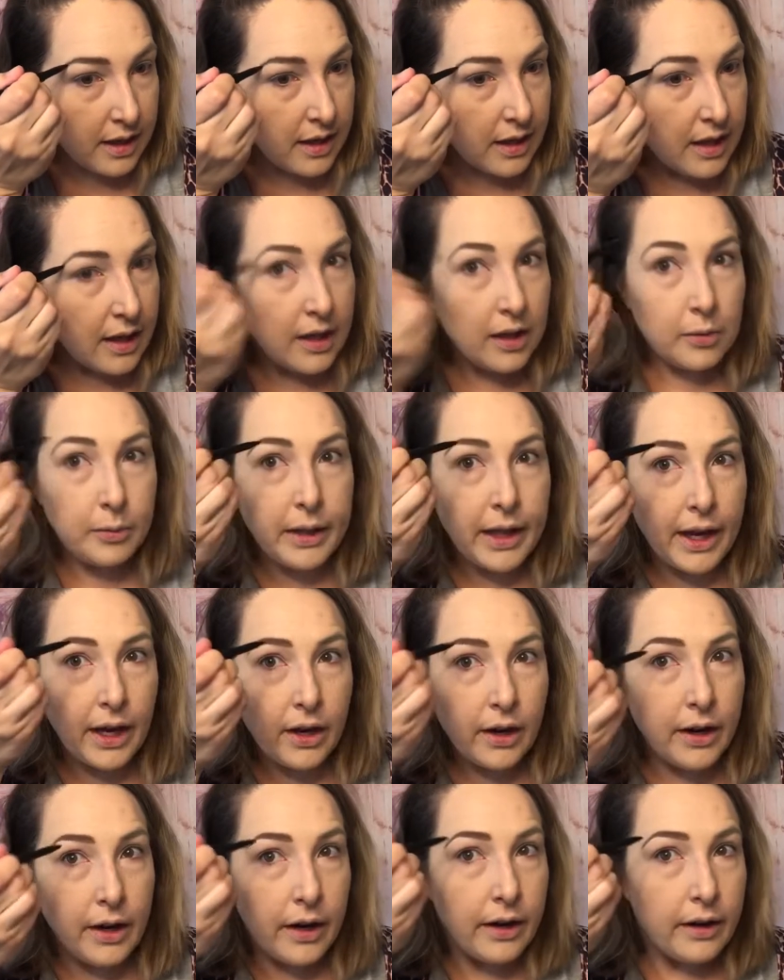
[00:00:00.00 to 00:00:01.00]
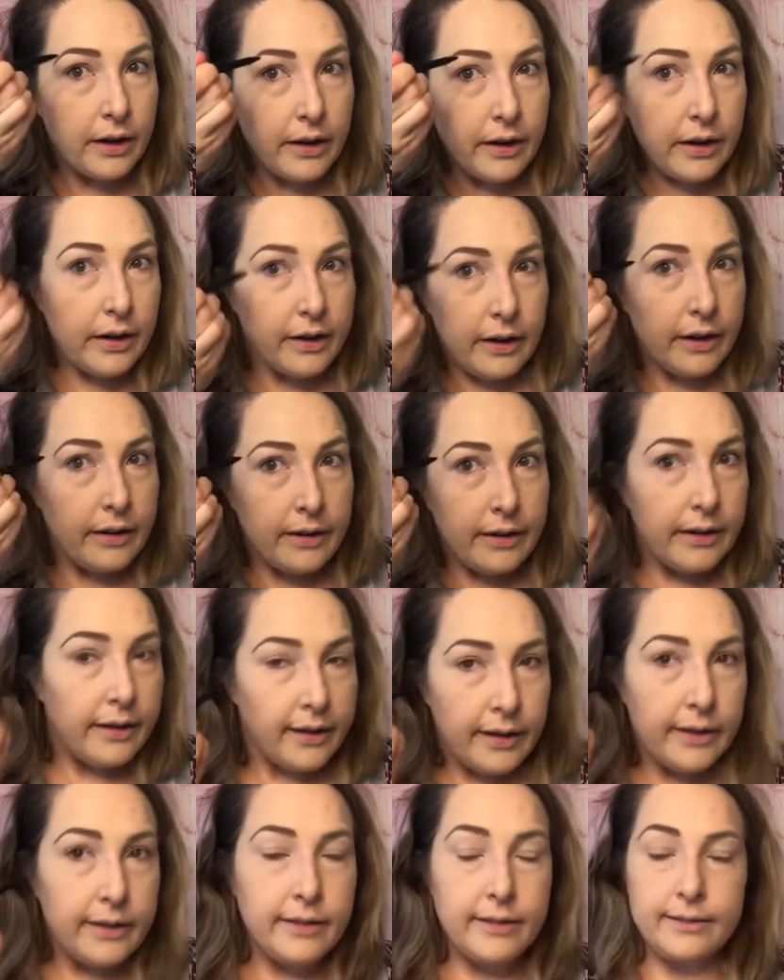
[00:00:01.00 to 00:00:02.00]
it'll be like
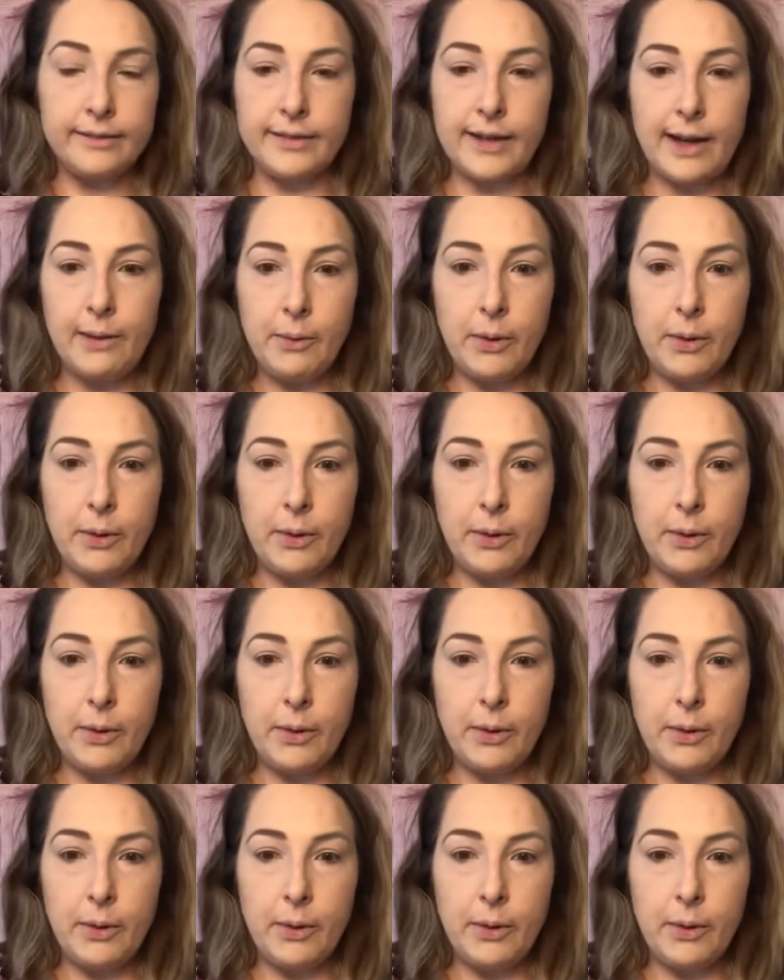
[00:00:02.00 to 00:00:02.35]
that